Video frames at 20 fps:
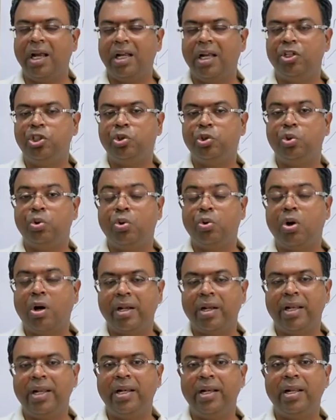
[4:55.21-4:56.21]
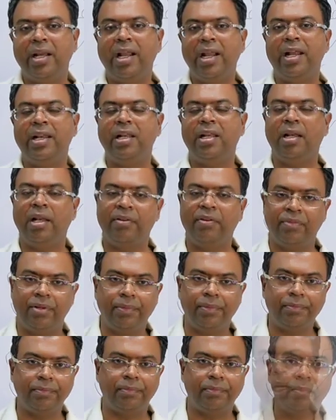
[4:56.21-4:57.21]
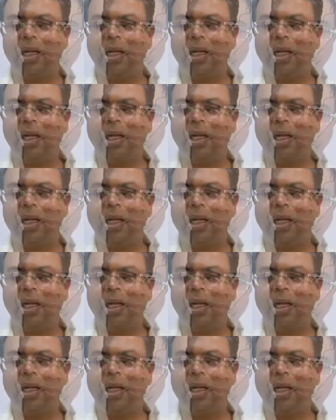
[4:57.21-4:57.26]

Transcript: and you do not need any lift.